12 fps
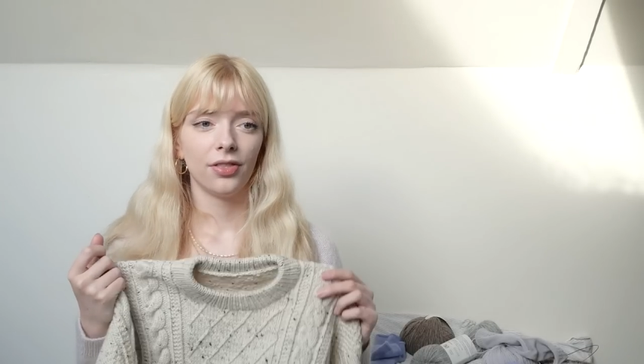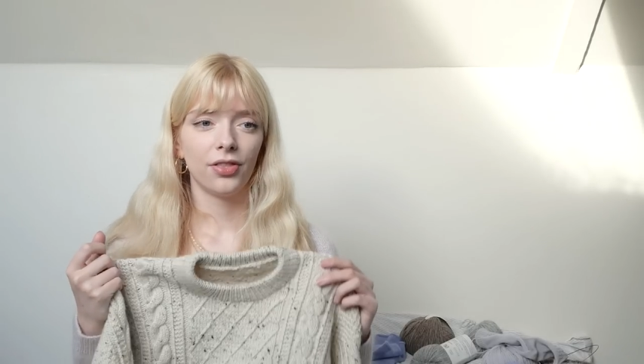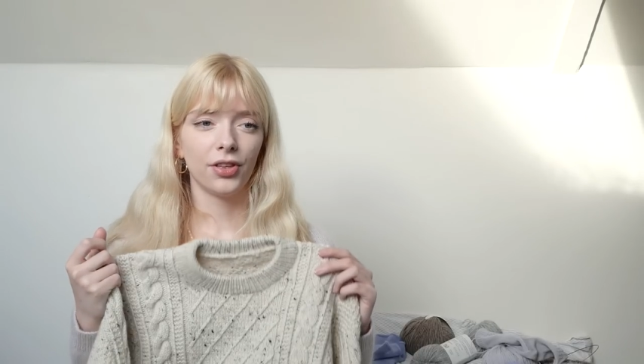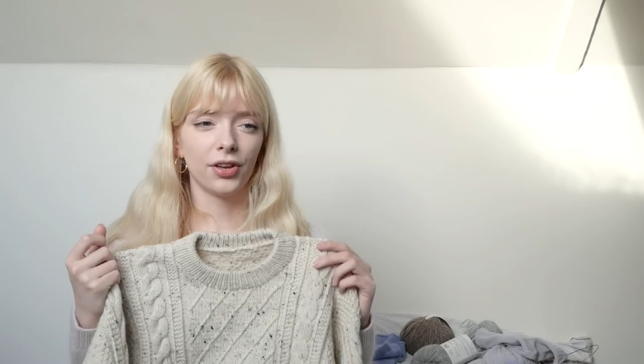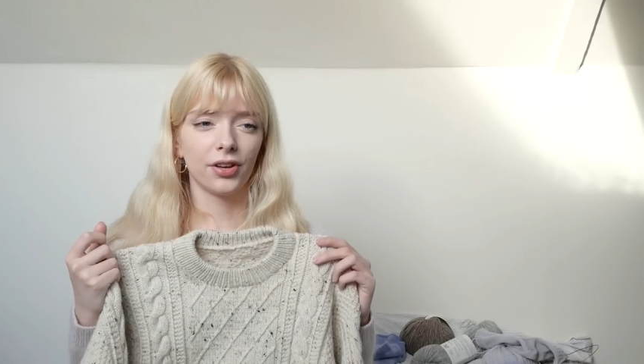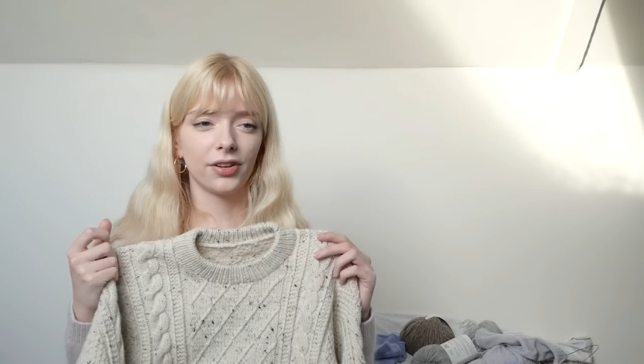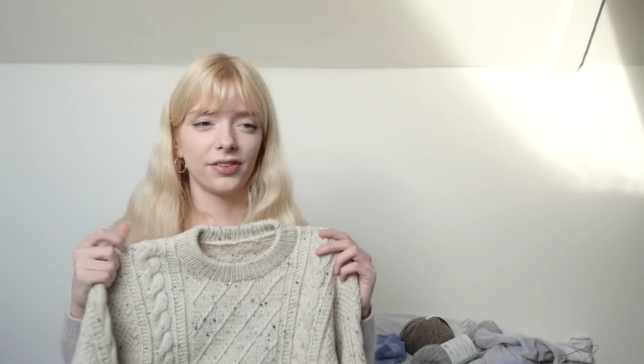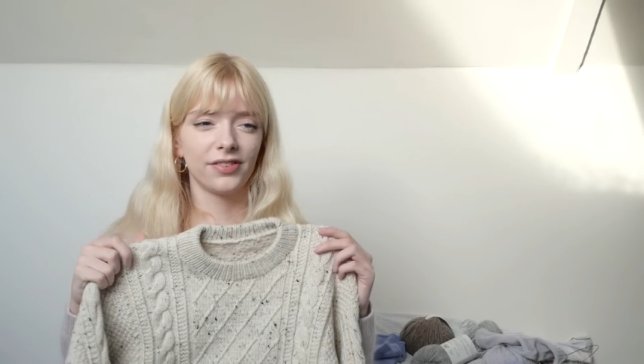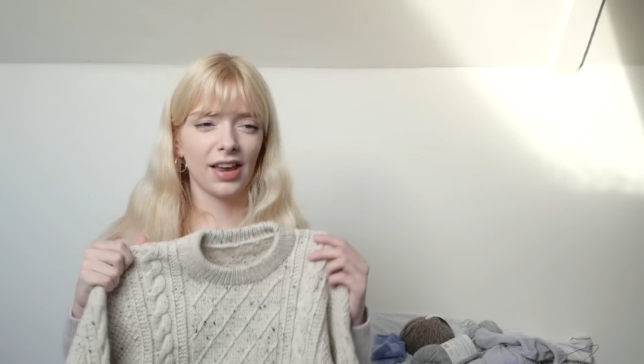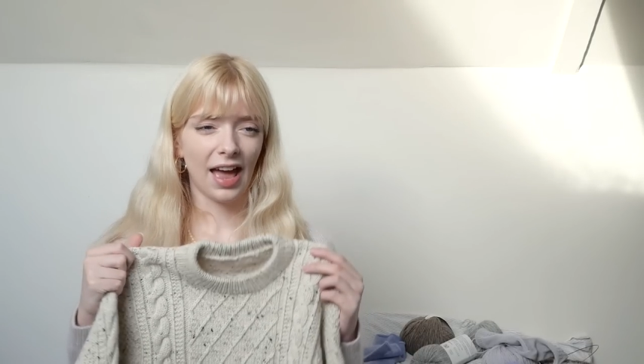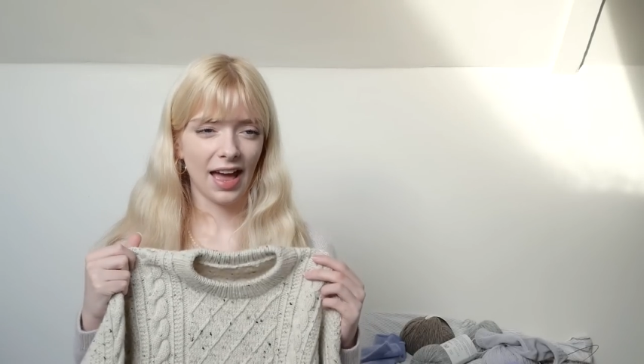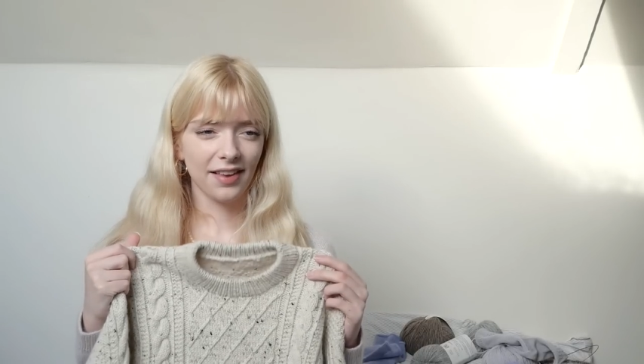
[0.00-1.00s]
The
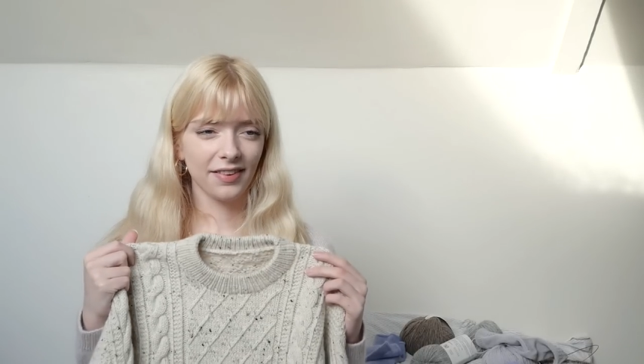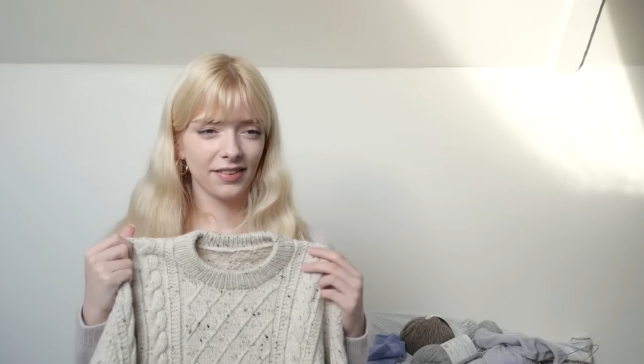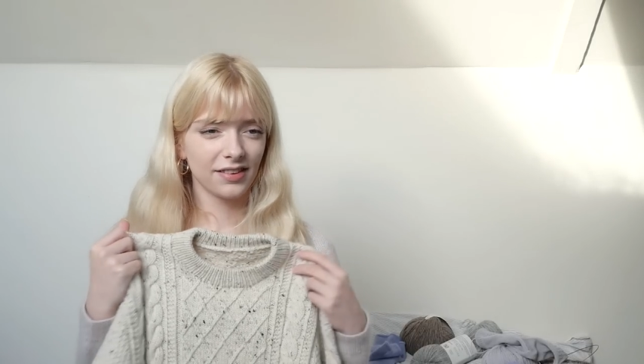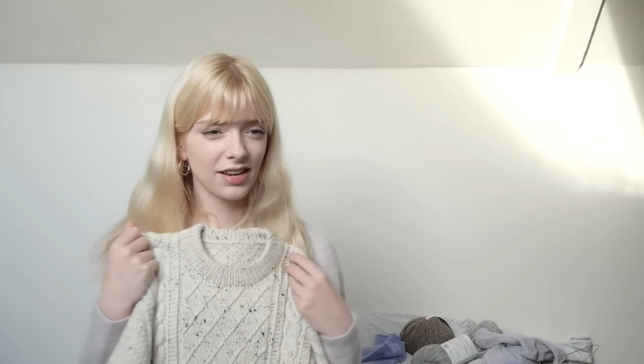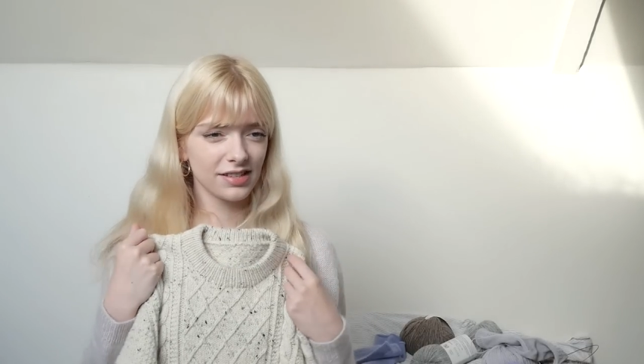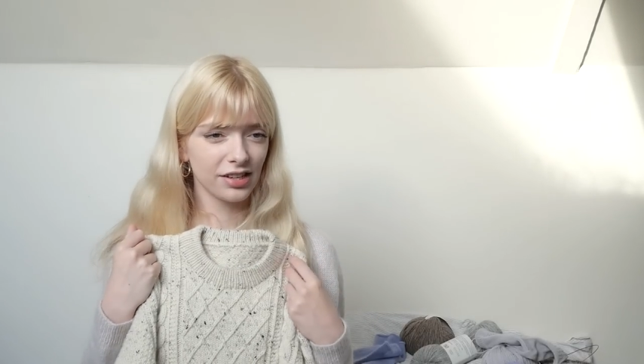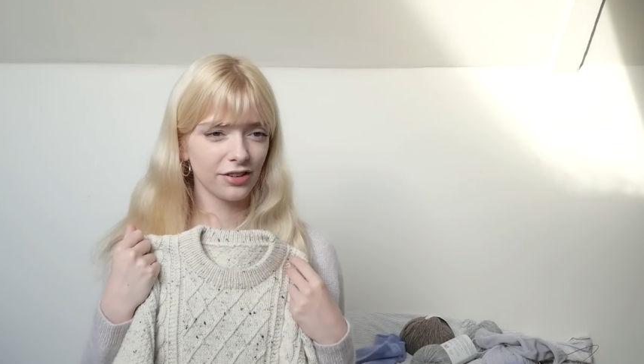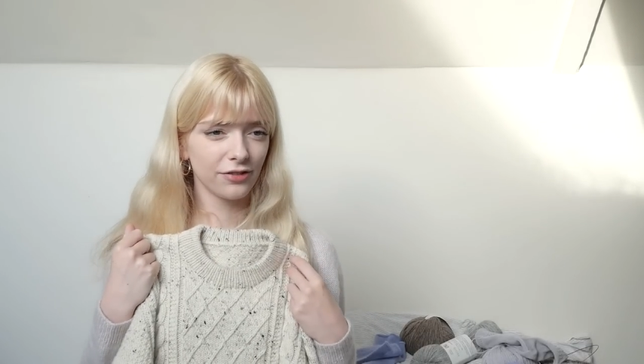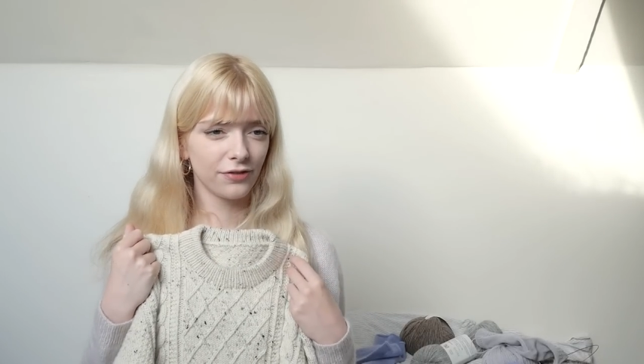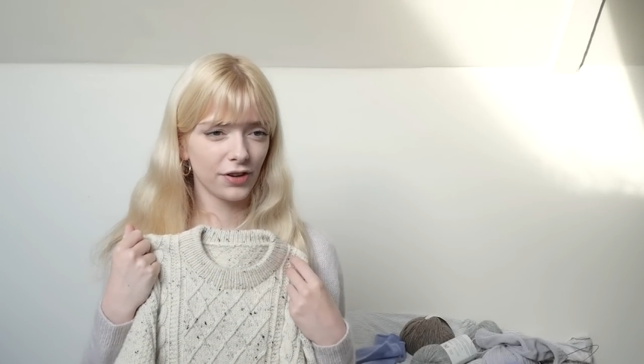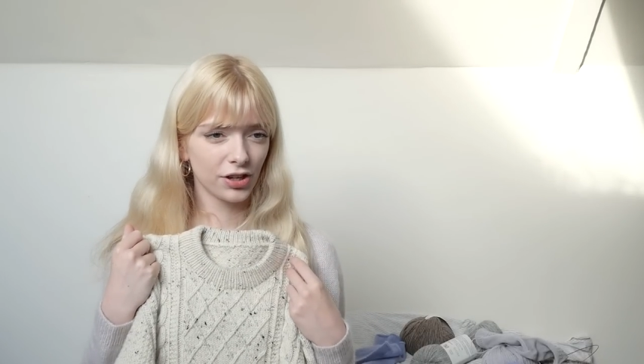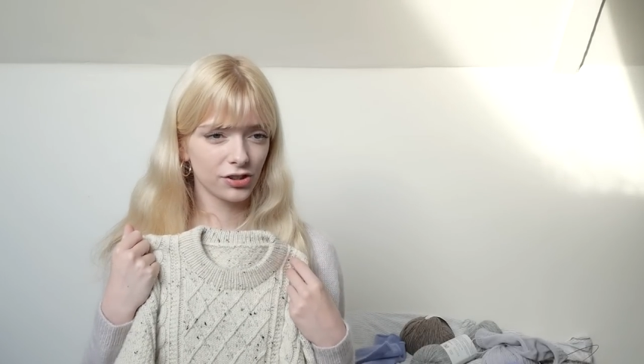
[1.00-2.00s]
test
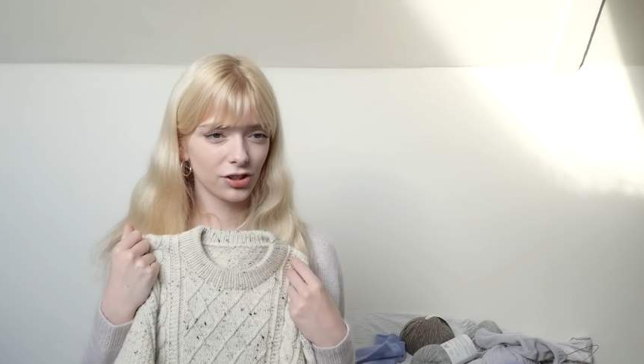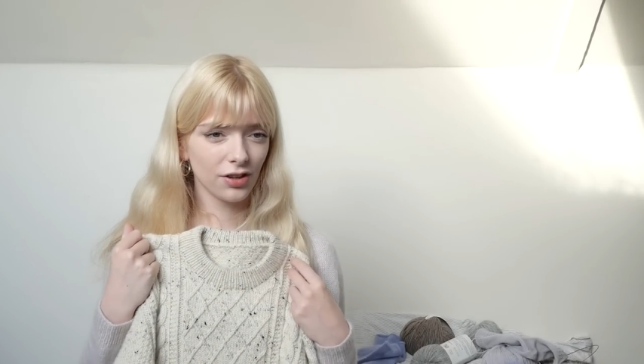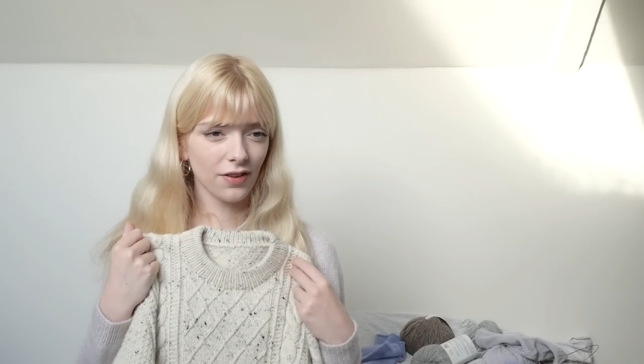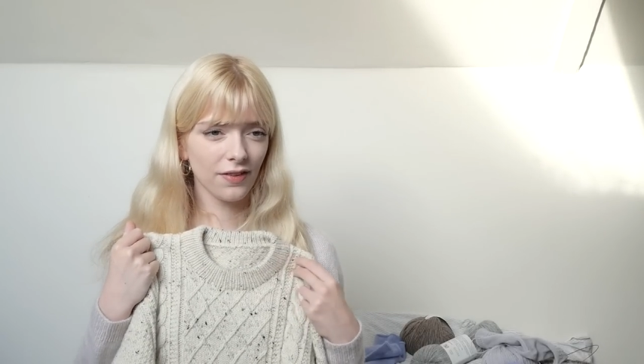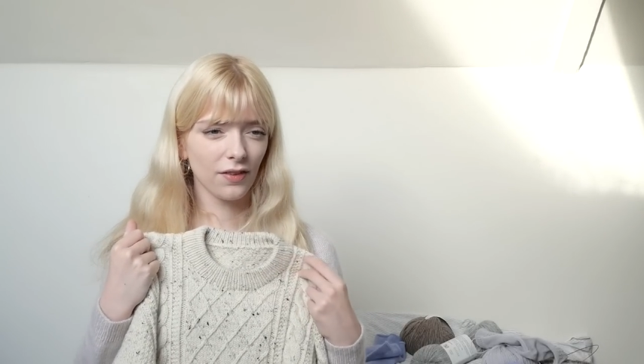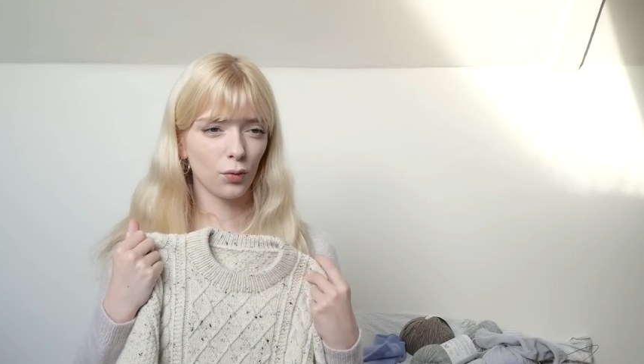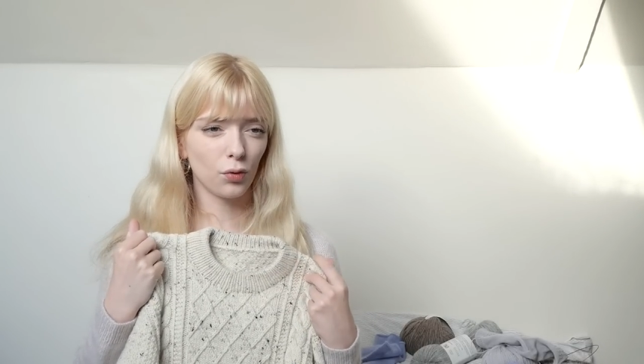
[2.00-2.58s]
knitter versions